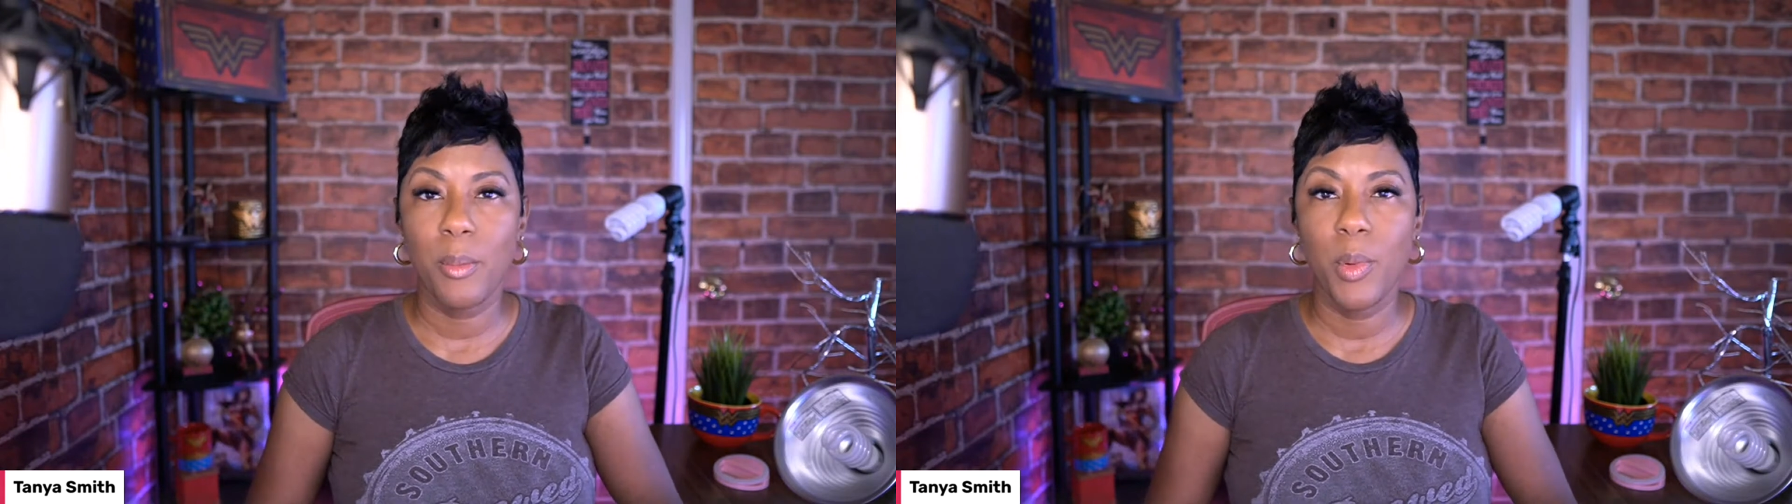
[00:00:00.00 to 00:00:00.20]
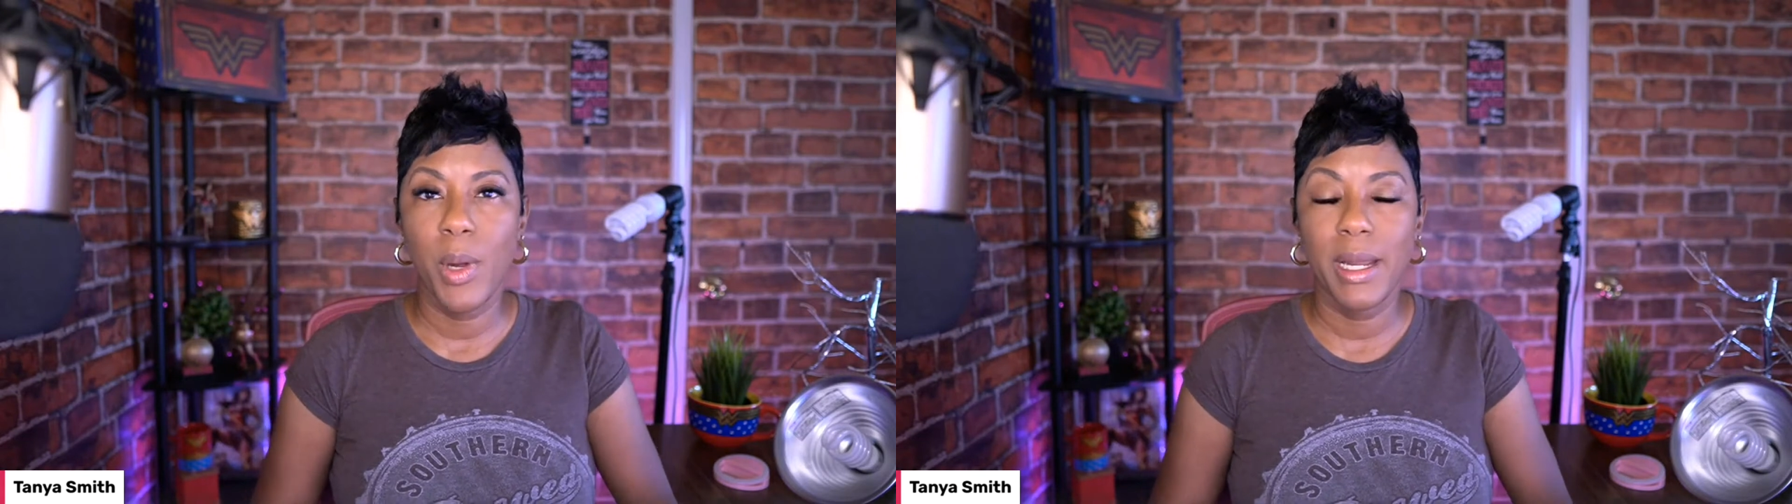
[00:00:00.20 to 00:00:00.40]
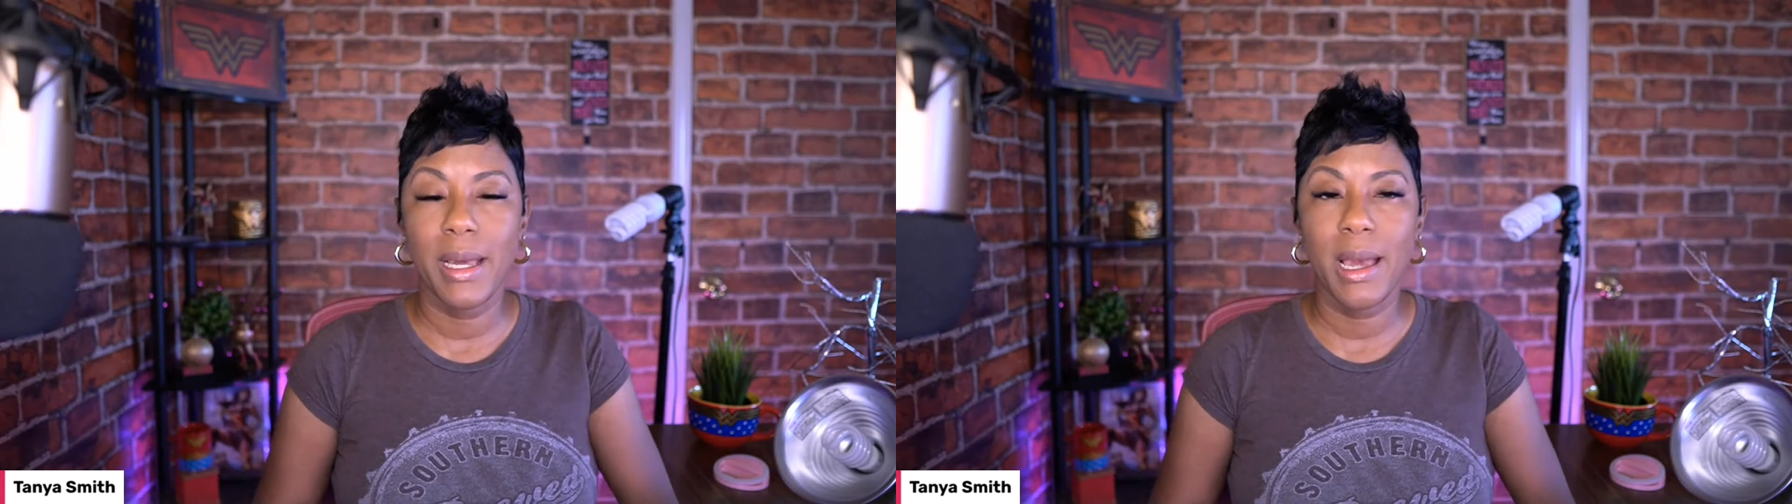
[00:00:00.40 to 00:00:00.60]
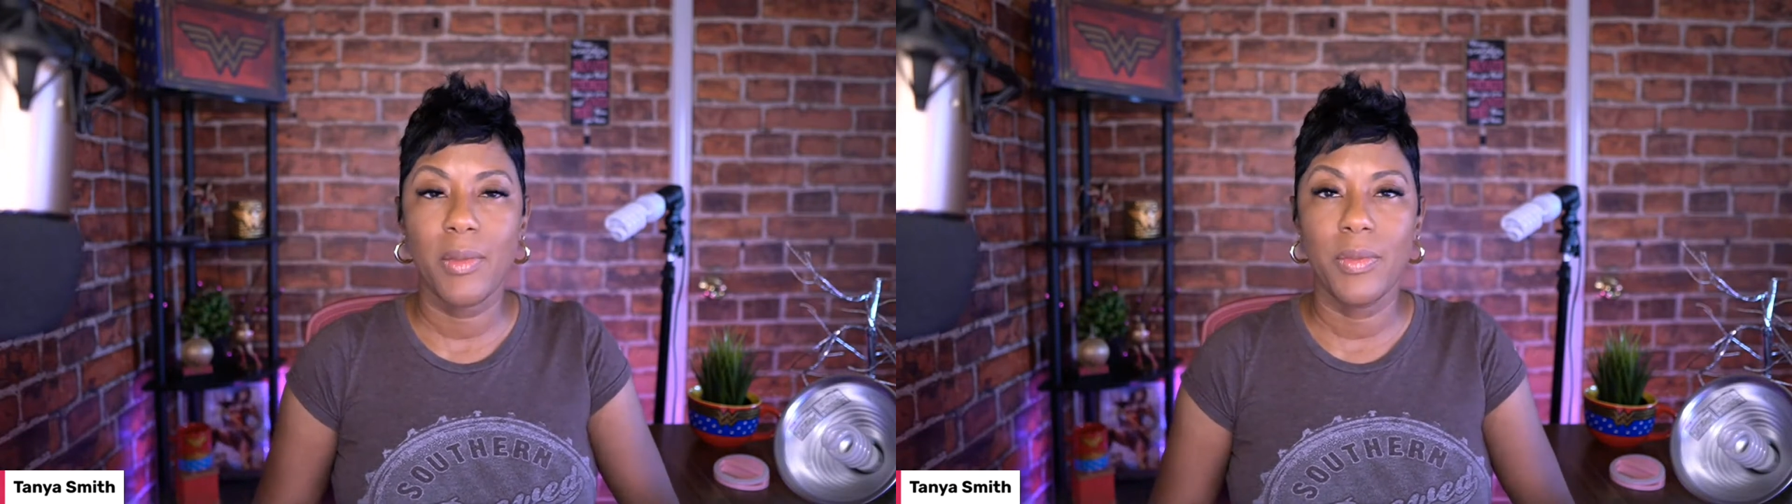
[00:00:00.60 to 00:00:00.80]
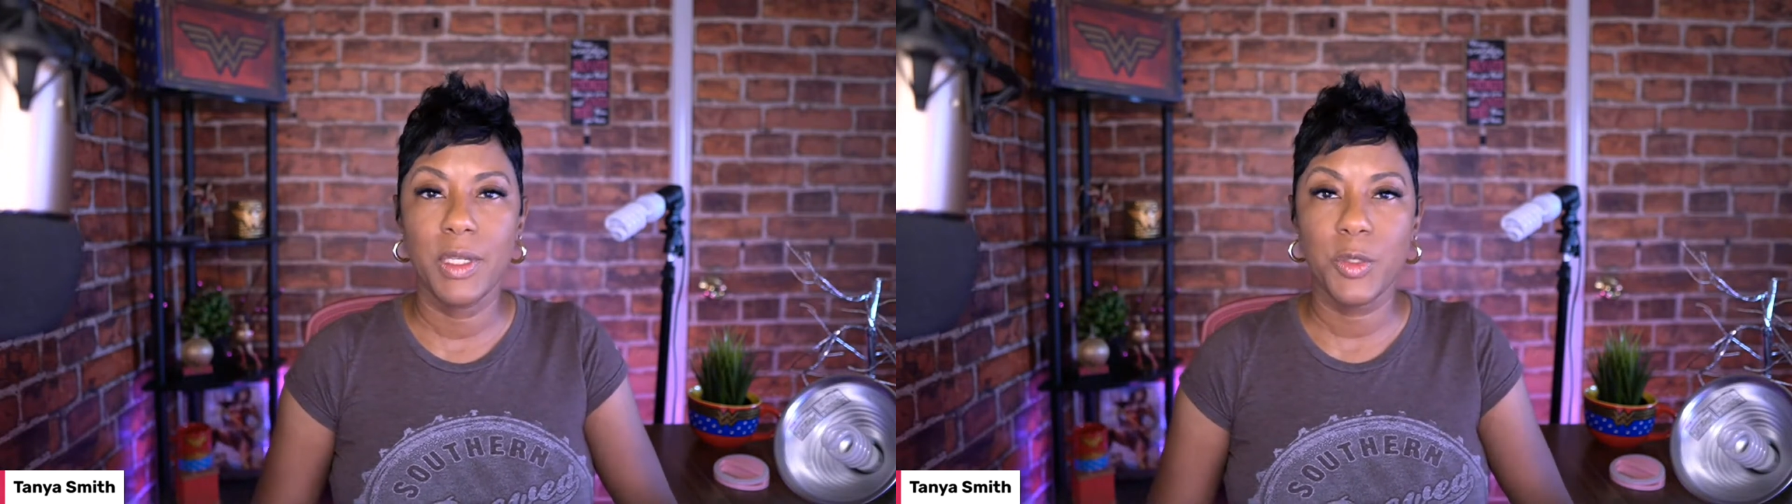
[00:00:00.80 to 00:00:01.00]
I'm pointing
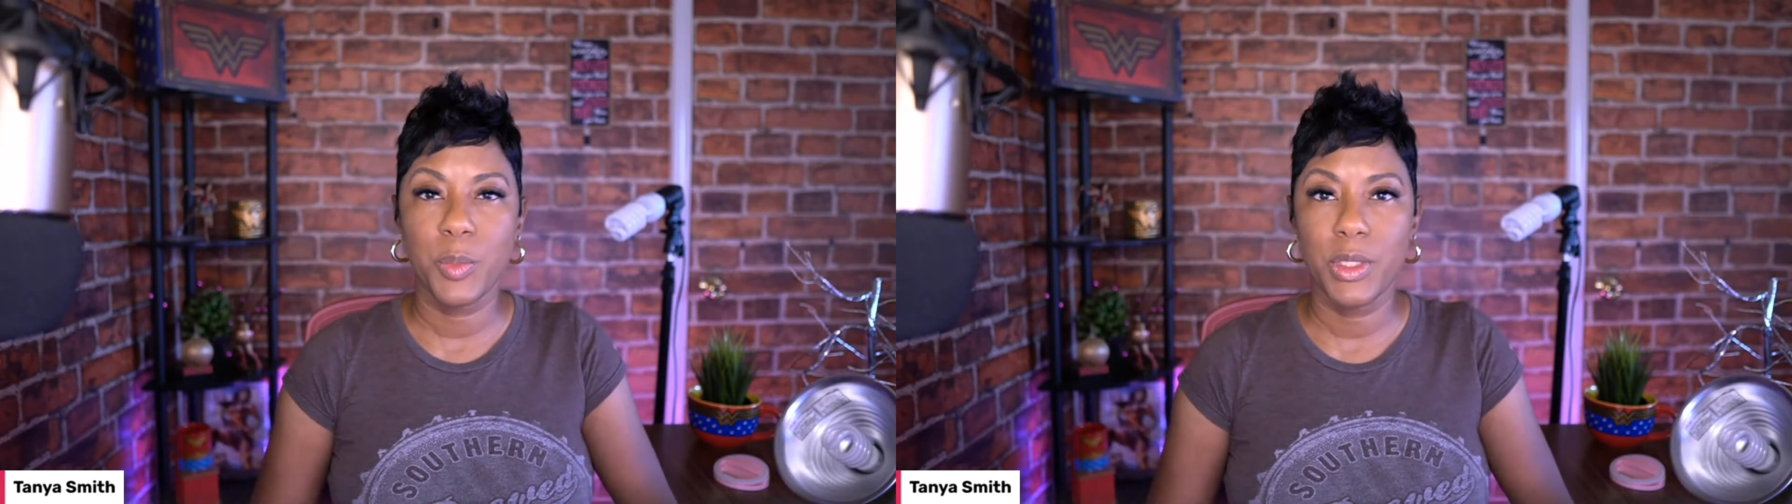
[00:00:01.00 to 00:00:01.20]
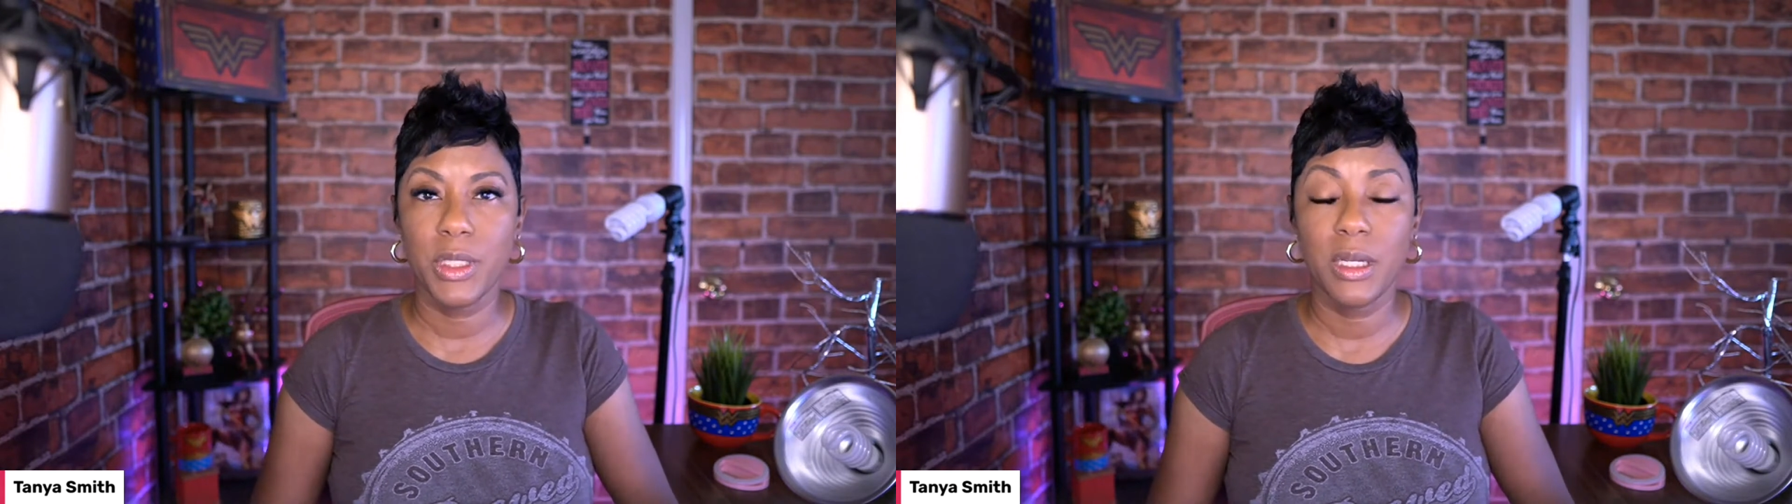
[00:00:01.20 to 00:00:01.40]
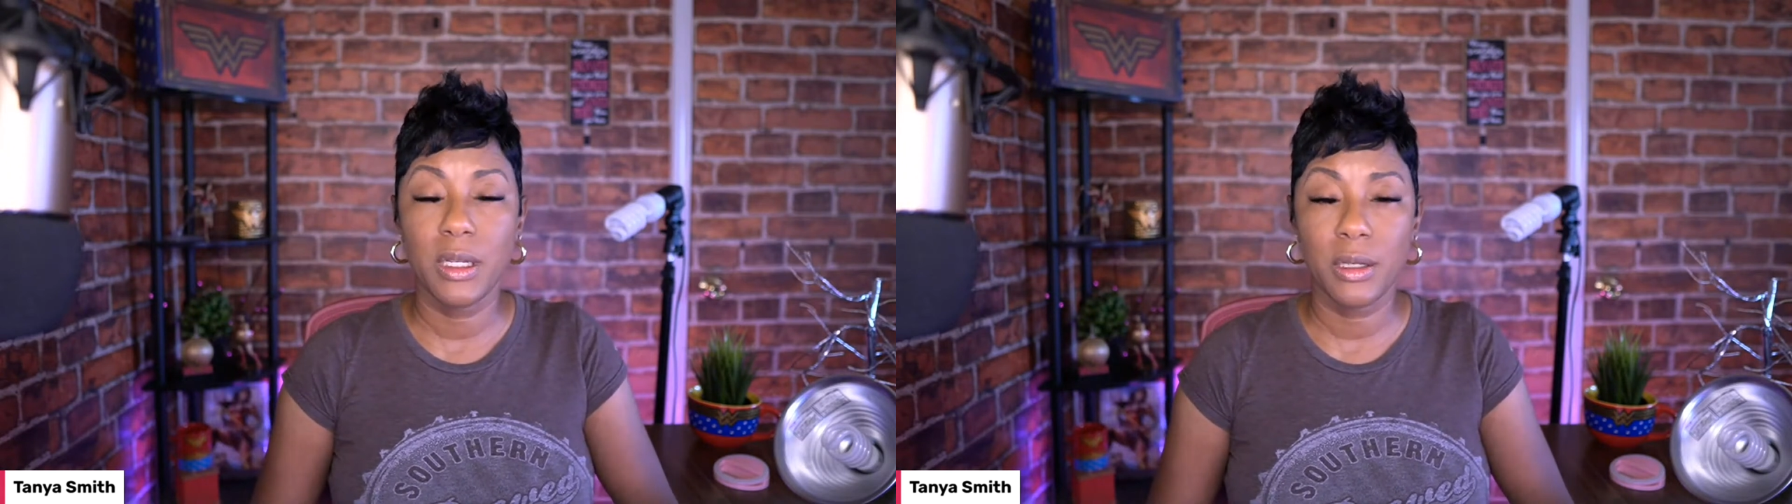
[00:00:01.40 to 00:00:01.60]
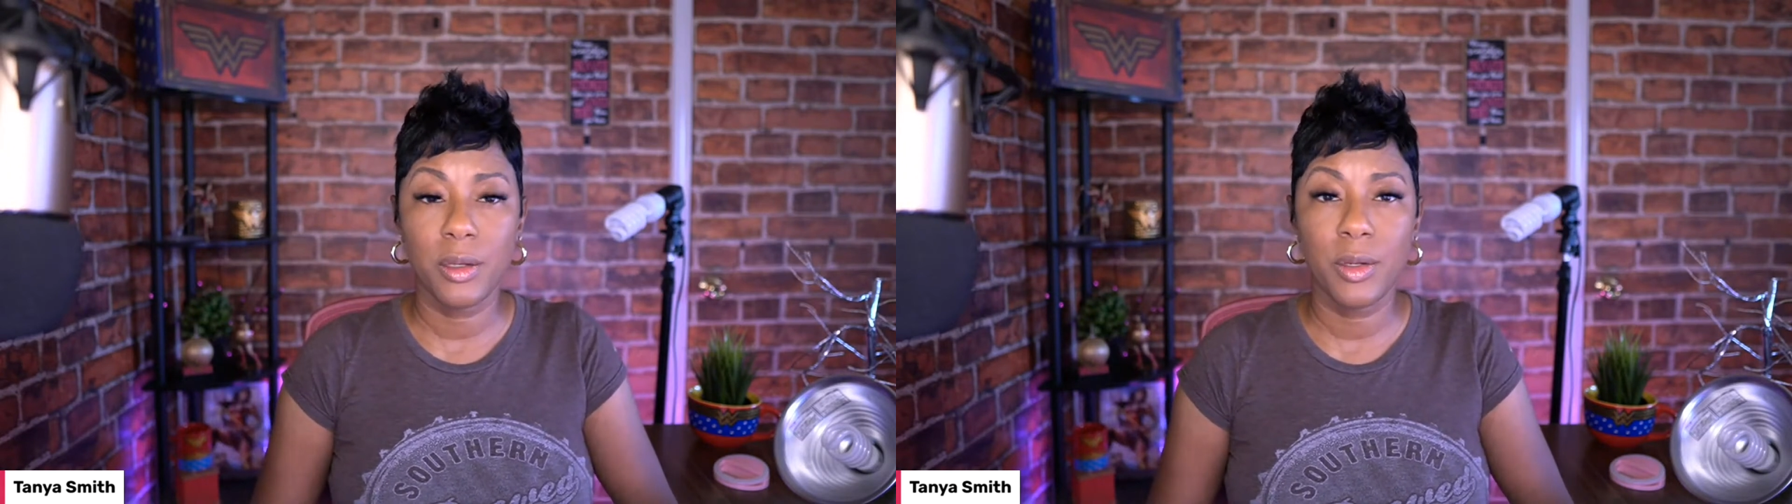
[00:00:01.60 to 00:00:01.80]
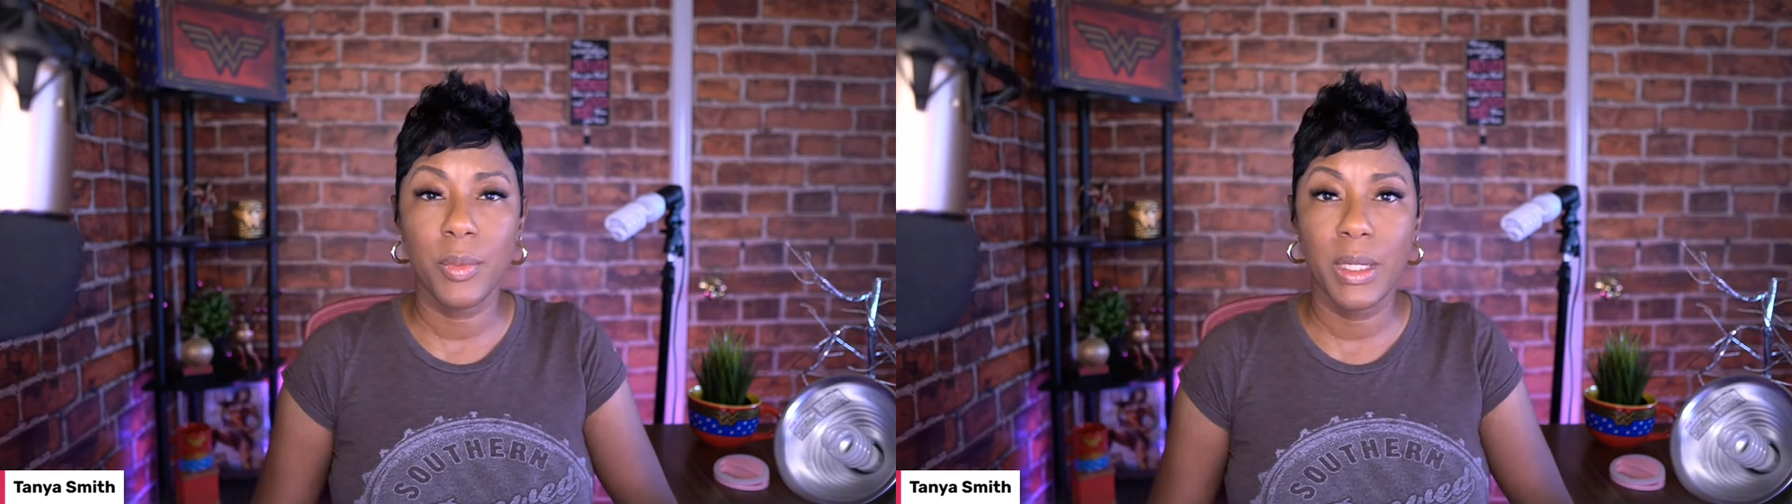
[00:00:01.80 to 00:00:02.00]
out this particular